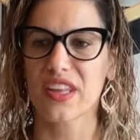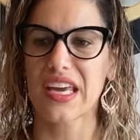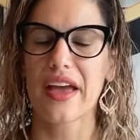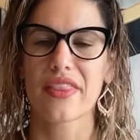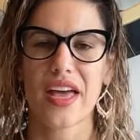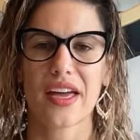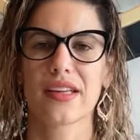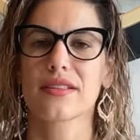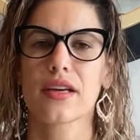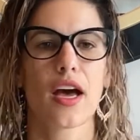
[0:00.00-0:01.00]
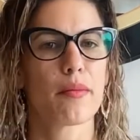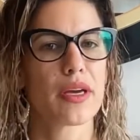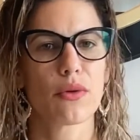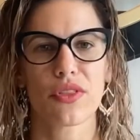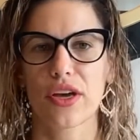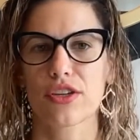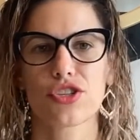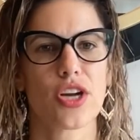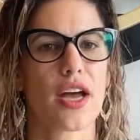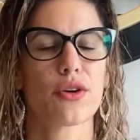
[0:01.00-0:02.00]
and that it's coming without a
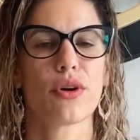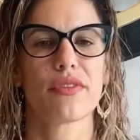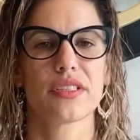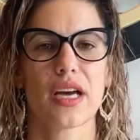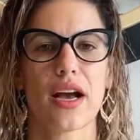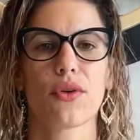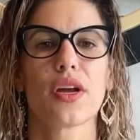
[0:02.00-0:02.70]
shadow of a doubt,